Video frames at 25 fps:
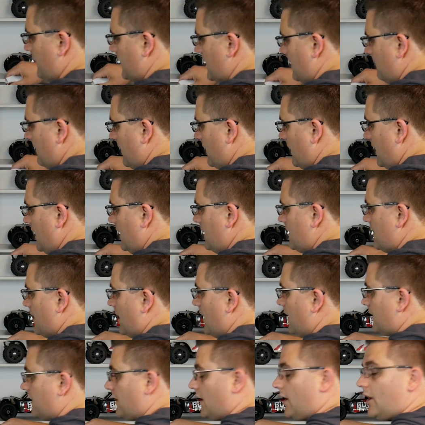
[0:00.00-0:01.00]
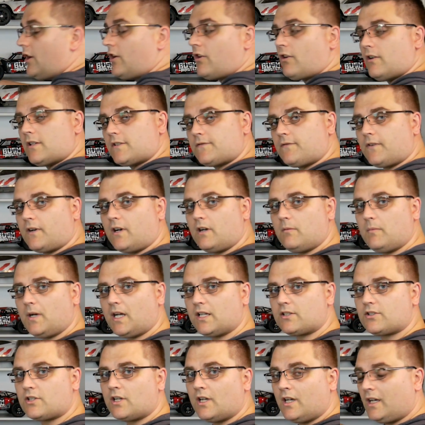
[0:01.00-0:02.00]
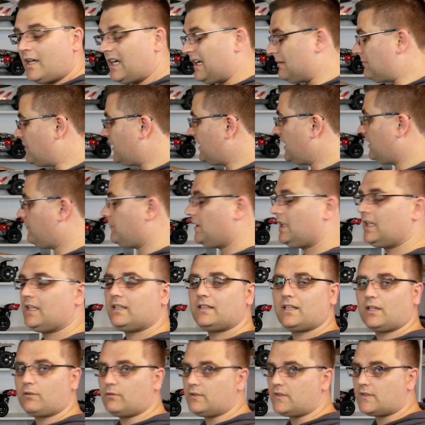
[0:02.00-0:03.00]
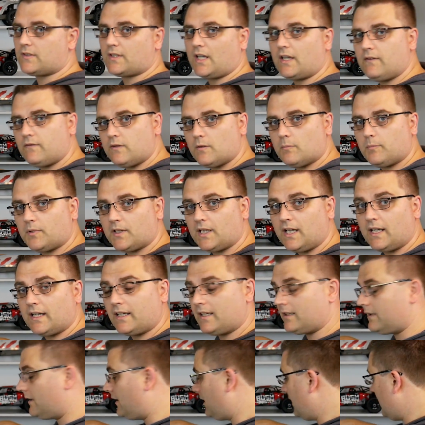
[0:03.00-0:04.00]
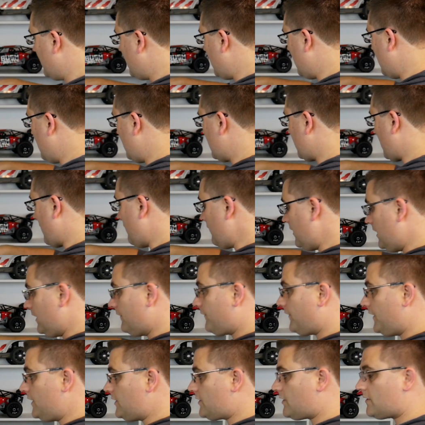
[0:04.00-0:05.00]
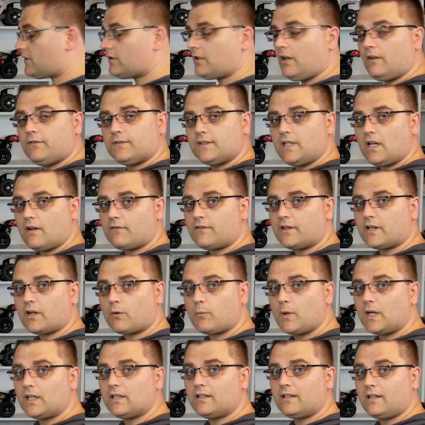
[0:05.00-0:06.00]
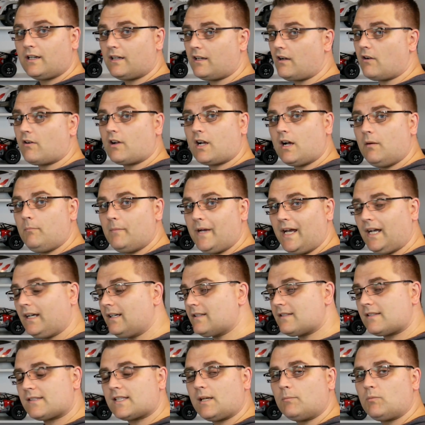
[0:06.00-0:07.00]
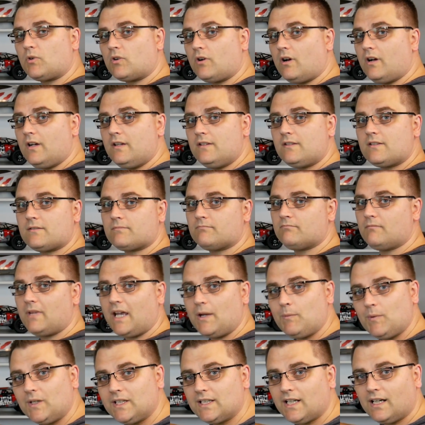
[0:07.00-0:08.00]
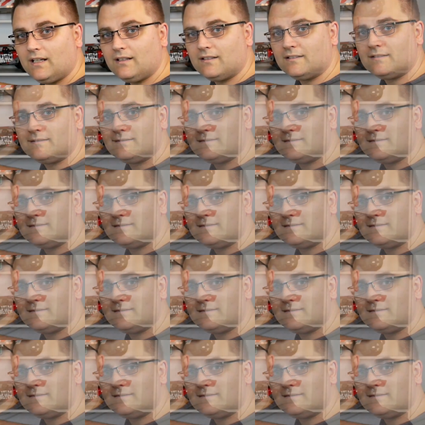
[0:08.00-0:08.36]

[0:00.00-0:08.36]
some of these, they don't cost very much, and believe me, they could save your plane. So I'm going to finish this off now very quickly, and I'll come back and summarize, and we're done.